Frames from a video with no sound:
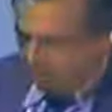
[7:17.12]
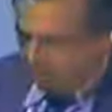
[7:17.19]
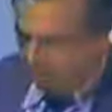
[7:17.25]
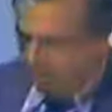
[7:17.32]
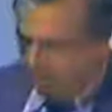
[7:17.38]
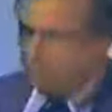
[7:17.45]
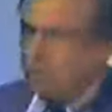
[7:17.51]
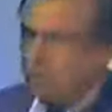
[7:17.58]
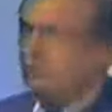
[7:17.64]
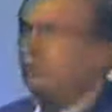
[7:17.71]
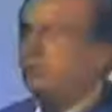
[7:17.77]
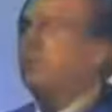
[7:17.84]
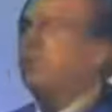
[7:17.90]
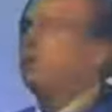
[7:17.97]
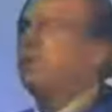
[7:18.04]
and he was a
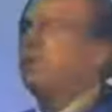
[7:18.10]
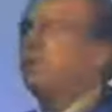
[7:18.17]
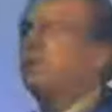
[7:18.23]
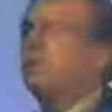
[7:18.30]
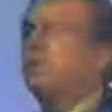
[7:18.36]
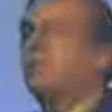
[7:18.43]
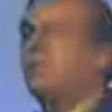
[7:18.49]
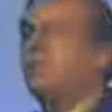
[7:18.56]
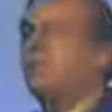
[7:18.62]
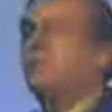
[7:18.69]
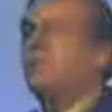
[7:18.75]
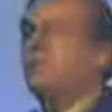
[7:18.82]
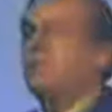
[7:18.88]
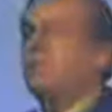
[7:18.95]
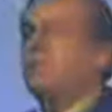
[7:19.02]
mass murderer. He
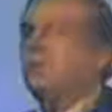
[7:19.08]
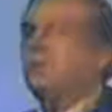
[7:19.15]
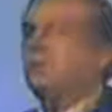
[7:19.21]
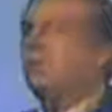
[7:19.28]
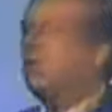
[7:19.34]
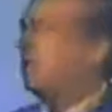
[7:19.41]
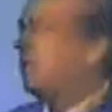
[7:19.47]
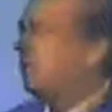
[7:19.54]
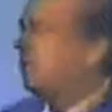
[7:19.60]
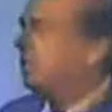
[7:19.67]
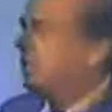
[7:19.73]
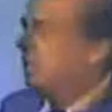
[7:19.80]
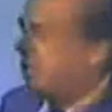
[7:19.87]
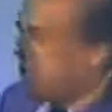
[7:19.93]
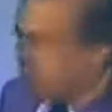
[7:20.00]
murdered many
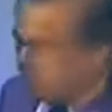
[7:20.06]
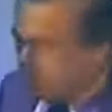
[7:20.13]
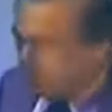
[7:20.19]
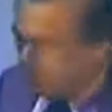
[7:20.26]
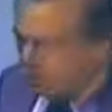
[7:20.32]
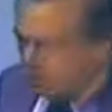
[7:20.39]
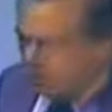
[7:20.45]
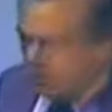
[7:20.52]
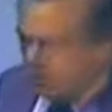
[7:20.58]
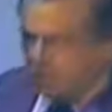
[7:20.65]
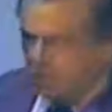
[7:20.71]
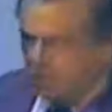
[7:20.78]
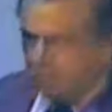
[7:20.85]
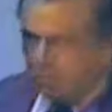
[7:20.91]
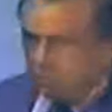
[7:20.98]
thousands,
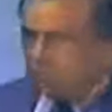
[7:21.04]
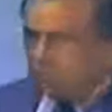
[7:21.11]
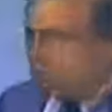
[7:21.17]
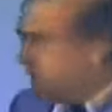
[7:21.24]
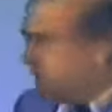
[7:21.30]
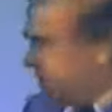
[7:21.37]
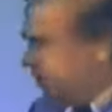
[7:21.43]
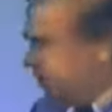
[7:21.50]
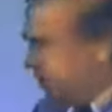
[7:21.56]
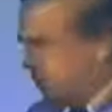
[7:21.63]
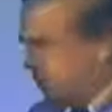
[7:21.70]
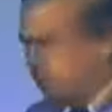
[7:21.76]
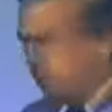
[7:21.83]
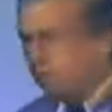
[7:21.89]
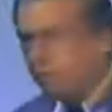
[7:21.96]
perhaps
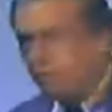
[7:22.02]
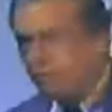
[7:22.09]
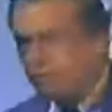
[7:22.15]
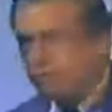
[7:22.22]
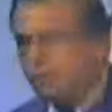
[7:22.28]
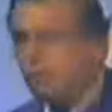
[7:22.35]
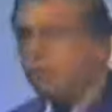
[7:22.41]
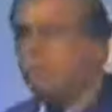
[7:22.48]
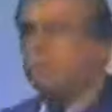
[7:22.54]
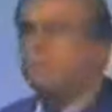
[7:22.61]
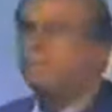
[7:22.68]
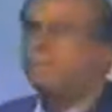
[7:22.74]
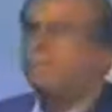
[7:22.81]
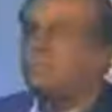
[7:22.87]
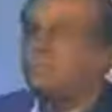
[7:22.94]
millions of Russians,
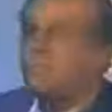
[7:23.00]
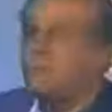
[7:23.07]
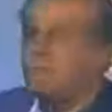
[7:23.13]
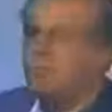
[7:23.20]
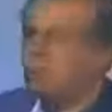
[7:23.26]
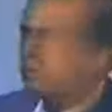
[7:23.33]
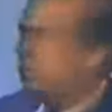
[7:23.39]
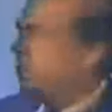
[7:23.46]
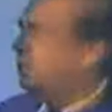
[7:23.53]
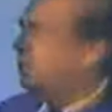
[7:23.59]
mostly